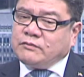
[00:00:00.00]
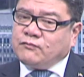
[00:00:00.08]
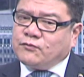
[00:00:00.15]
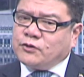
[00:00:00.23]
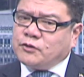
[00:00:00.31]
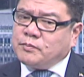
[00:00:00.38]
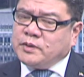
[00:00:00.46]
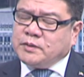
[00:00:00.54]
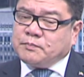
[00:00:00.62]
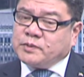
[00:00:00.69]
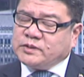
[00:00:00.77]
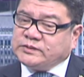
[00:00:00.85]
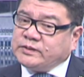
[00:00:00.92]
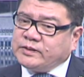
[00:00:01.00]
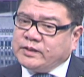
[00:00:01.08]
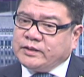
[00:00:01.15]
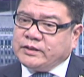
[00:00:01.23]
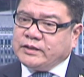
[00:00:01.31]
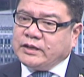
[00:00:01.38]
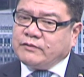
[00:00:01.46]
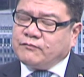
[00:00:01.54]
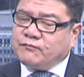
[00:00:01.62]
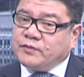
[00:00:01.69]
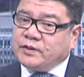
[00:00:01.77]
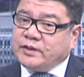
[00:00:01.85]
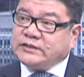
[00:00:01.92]
for me personally, I
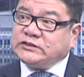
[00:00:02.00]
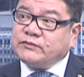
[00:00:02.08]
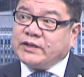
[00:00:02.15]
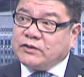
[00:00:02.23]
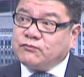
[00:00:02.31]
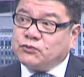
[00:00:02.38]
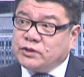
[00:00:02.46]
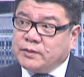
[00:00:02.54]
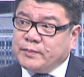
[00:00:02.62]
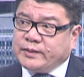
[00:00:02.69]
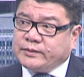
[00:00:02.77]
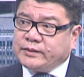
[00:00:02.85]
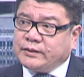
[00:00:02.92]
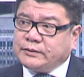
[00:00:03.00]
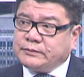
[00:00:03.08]
feel it's very fundamental.